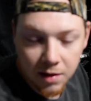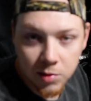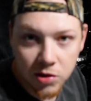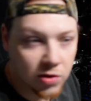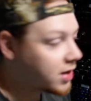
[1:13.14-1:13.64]
I'm
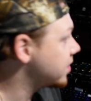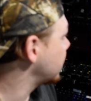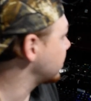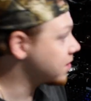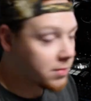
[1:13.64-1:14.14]
just trying to
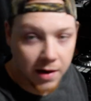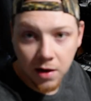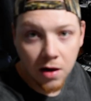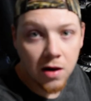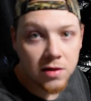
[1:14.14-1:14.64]
sell some of my
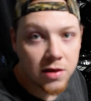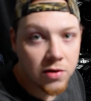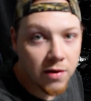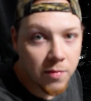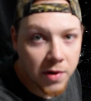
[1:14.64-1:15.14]
cards. I
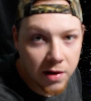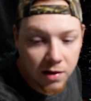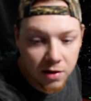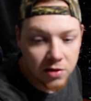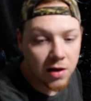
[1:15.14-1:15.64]
do have a big
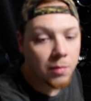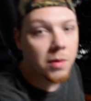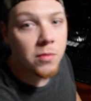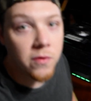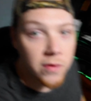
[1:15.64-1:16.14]
collection. I'm
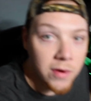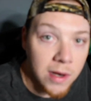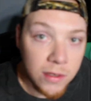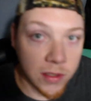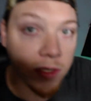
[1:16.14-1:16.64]
going to move it
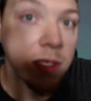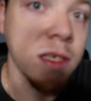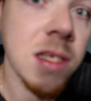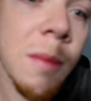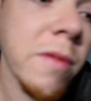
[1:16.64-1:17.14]
around so you can see
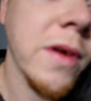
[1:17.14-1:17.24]
some of